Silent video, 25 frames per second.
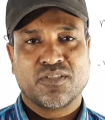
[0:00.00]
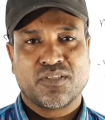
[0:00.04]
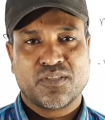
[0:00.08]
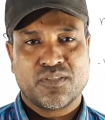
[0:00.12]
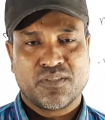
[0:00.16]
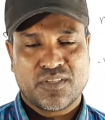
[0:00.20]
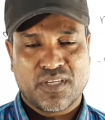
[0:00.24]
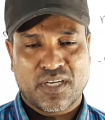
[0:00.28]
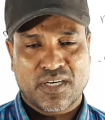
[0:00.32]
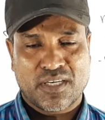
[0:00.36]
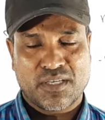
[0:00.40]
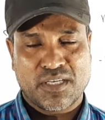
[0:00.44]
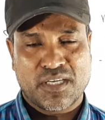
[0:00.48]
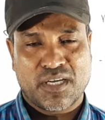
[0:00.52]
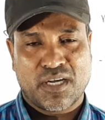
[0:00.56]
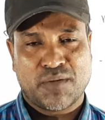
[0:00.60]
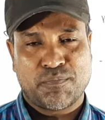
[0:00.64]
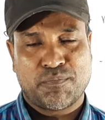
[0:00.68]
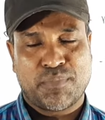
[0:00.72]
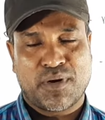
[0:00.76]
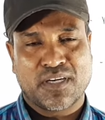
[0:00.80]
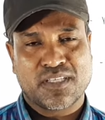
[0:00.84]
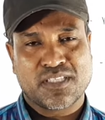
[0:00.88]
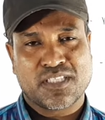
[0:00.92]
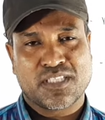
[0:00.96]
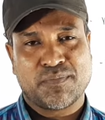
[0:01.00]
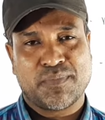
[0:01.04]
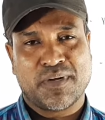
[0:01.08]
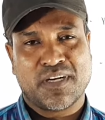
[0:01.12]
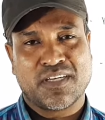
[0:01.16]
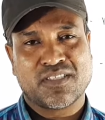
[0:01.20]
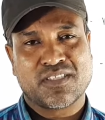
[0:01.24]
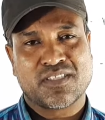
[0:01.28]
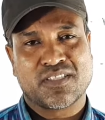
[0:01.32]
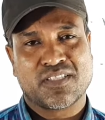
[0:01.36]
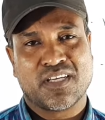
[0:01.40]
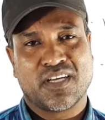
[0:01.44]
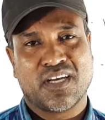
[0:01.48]
Dear
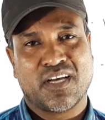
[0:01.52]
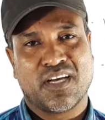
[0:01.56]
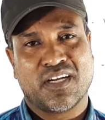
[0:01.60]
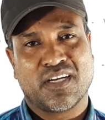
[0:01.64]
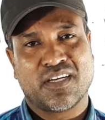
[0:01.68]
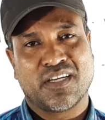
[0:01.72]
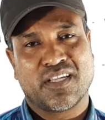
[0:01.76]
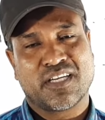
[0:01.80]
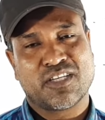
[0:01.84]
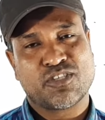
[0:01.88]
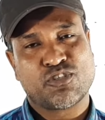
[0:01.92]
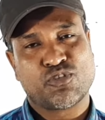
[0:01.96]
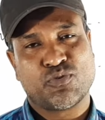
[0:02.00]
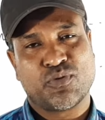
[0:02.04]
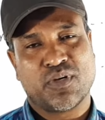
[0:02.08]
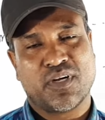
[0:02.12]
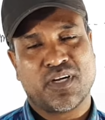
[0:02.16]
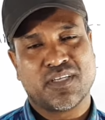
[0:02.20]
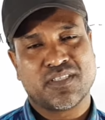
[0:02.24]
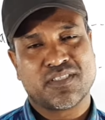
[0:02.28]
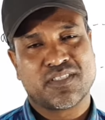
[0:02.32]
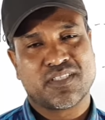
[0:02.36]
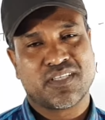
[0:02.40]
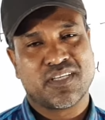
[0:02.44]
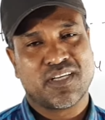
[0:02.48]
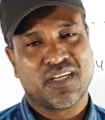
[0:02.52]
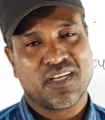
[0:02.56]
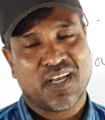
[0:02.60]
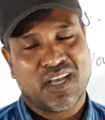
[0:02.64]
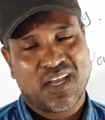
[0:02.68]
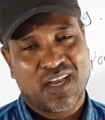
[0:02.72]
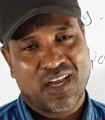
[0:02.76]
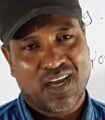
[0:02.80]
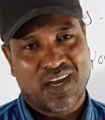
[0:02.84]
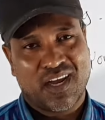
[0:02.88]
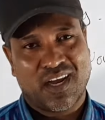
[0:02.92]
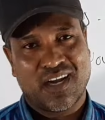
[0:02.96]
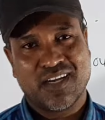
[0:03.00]
participants, dear students,
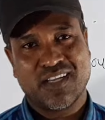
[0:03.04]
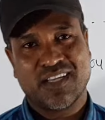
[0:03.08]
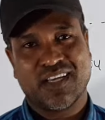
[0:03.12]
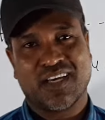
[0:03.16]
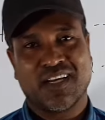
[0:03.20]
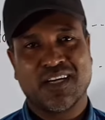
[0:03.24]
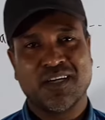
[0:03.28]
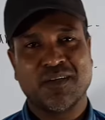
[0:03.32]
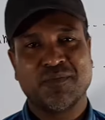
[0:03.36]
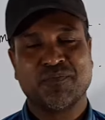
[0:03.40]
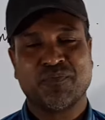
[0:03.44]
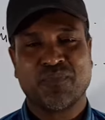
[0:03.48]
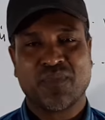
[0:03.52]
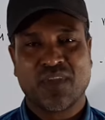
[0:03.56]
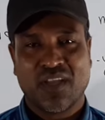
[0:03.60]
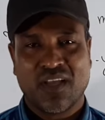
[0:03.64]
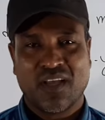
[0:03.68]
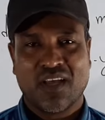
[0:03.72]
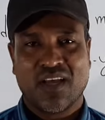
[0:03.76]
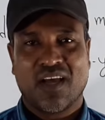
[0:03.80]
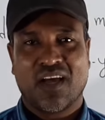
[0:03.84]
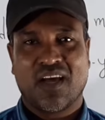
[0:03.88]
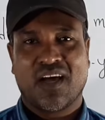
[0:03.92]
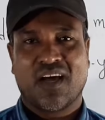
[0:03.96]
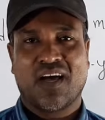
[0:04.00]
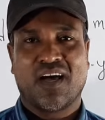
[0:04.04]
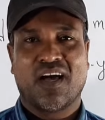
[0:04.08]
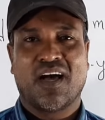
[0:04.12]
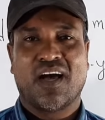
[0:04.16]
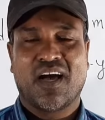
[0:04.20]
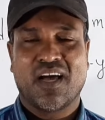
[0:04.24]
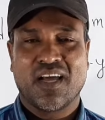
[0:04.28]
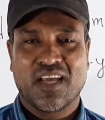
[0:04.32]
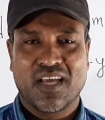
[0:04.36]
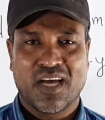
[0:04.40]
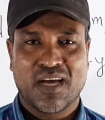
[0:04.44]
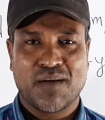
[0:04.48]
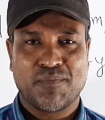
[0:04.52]
earlier
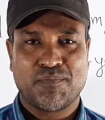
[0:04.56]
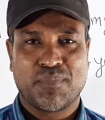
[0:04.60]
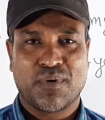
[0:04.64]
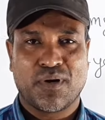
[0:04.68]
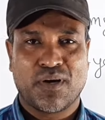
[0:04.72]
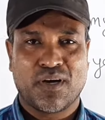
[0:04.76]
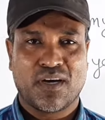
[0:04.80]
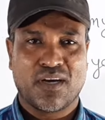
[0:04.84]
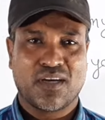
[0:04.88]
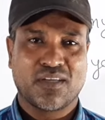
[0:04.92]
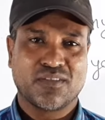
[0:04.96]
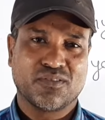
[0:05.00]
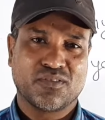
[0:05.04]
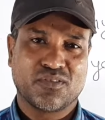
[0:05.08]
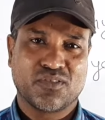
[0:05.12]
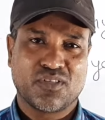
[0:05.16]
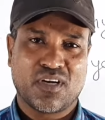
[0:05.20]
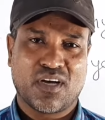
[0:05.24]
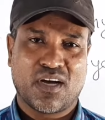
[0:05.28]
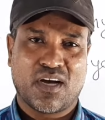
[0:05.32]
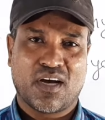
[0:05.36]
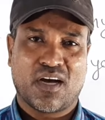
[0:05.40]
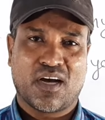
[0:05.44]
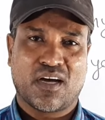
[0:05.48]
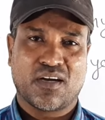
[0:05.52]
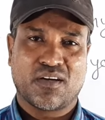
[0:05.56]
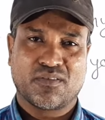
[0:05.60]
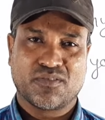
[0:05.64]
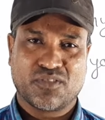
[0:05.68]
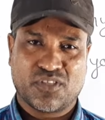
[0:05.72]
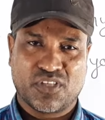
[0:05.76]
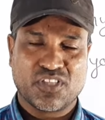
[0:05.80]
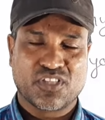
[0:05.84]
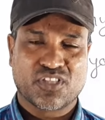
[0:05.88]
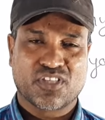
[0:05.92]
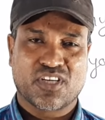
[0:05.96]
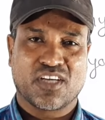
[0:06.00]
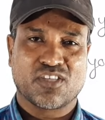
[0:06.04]
I have
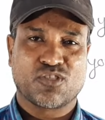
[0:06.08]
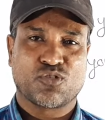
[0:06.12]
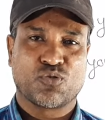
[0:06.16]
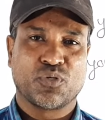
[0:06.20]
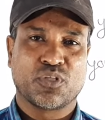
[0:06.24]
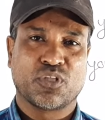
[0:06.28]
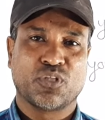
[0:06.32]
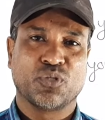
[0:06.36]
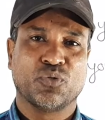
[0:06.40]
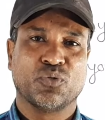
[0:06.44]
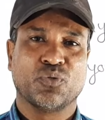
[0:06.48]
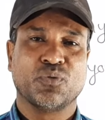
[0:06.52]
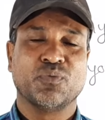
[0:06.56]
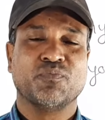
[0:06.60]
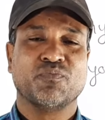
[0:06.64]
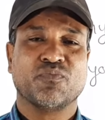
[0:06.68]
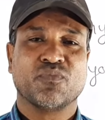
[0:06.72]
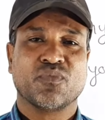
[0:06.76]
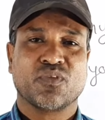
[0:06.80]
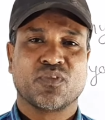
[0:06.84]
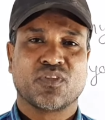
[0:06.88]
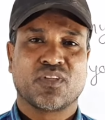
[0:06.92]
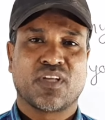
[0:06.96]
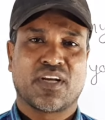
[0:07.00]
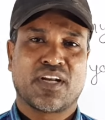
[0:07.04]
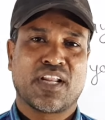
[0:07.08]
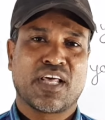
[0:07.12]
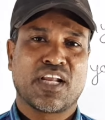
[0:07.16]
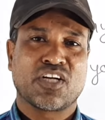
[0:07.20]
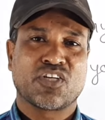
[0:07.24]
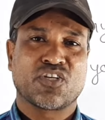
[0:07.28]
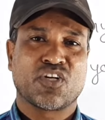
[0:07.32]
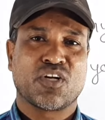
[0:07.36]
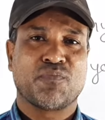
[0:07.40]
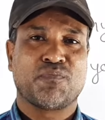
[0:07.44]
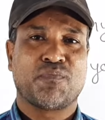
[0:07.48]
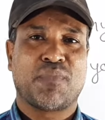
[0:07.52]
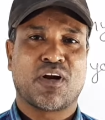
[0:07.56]
discussed with you the
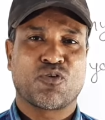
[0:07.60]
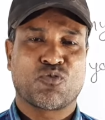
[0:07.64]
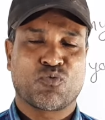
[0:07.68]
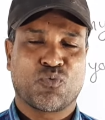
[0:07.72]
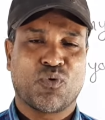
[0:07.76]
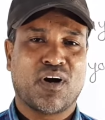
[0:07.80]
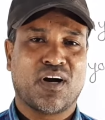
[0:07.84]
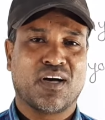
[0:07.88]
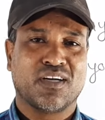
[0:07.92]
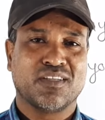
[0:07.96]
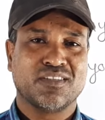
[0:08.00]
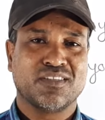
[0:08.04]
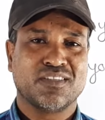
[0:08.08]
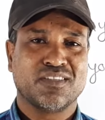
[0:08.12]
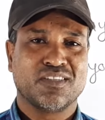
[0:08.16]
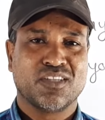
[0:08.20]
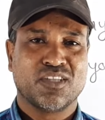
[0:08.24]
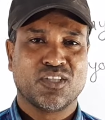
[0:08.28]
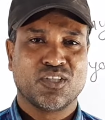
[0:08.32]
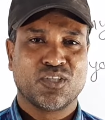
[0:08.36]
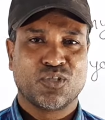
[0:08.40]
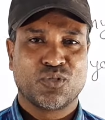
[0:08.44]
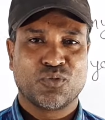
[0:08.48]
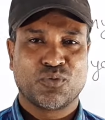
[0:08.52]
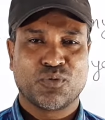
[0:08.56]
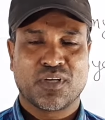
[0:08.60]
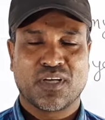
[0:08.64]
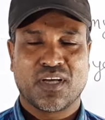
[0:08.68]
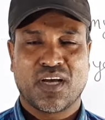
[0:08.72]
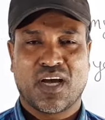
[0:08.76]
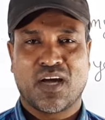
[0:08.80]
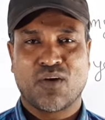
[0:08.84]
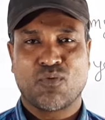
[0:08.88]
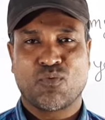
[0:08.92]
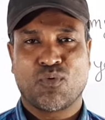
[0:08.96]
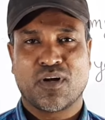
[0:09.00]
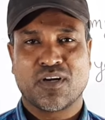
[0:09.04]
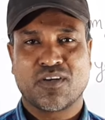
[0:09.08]
narration part 1. Today
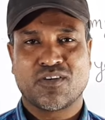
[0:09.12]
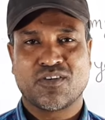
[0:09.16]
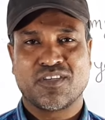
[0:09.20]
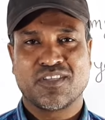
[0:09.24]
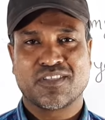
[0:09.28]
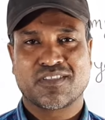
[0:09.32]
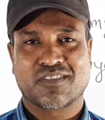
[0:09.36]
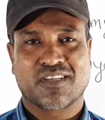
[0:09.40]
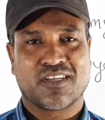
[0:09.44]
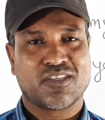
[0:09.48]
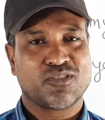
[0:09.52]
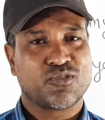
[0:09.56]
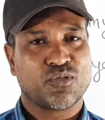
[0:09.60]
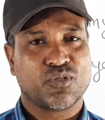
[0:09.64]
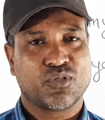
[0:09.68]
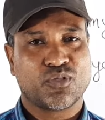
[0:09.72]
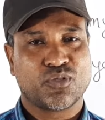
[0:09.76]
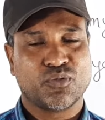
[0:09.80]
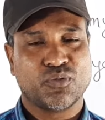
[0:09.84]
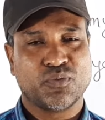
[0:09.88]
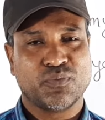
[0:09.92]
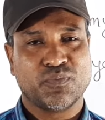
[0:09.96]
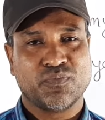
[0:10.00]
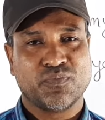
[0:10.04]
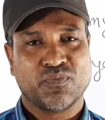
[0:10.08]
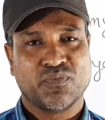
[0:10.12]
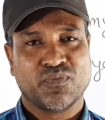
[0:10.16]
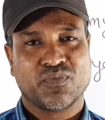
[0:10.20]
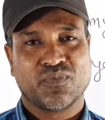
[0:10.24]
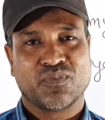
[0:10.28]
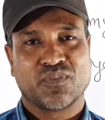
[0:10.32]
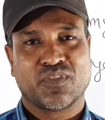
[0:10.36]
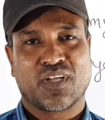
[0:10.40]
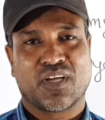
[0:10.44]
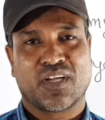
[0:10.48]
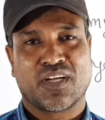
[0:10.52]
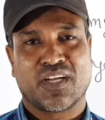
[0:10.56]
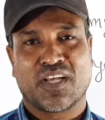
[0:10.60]
I want to discuss with you
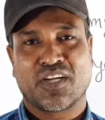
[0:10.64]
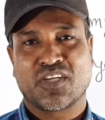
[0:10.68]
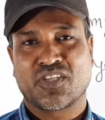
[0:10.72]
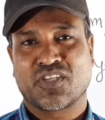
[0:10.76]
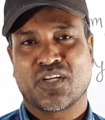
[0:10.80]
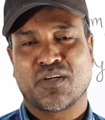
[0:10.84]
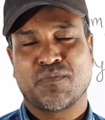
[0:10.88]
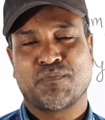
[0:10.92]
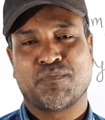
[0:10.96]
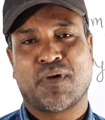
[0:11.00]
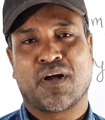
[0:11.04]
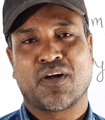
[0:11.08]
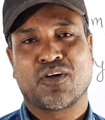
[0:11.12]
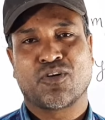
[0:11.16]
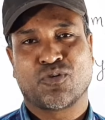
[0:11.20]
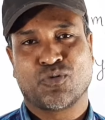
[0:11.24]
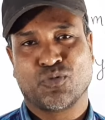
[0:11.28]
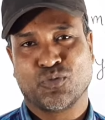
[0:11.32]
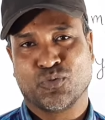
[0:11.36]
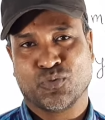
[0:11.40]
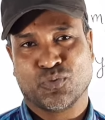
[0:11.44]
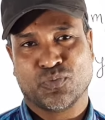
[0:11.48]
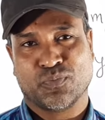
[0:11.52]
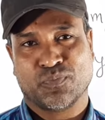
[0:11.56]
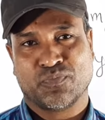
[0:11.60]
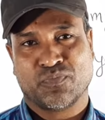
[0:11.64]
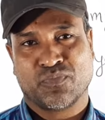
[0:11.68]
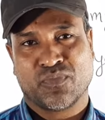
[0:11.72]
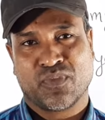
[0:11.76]
the narration part 2.